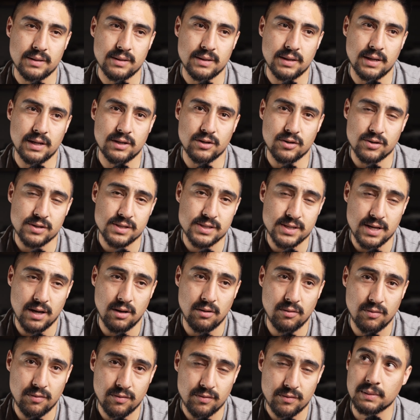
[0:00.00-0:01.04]
in
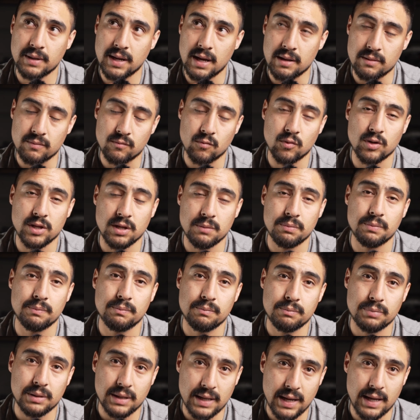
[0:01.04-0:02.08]
yourself can really
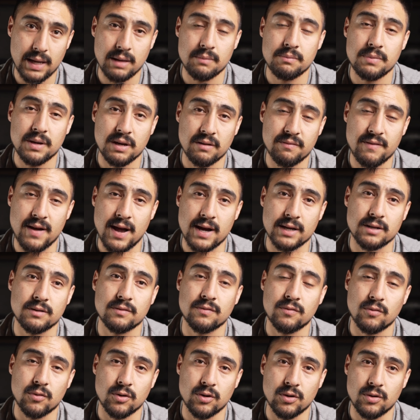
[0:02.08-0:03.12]
play a big factor
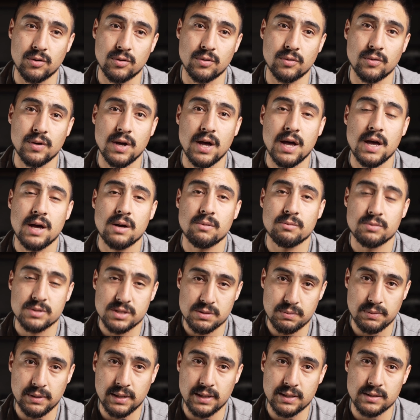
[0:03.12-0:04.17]
for you when
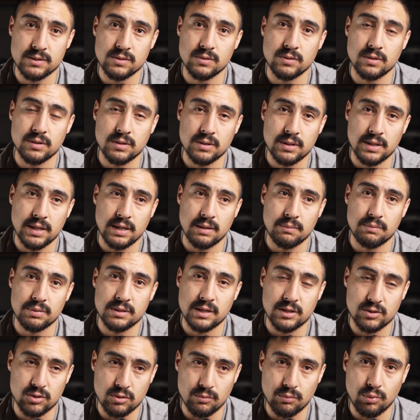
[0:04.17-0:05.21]
speaking to a
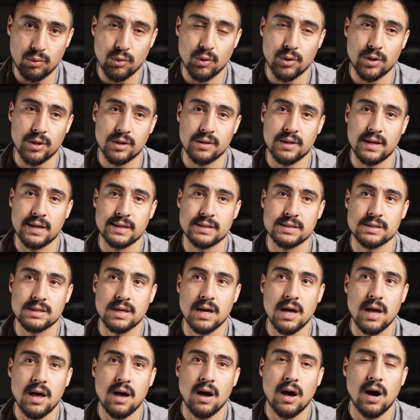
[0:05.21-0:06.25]
potential employer that's
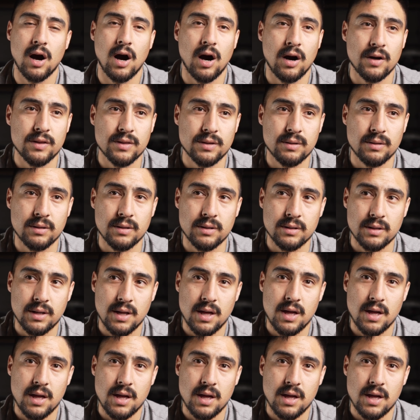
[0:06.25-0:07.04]
on the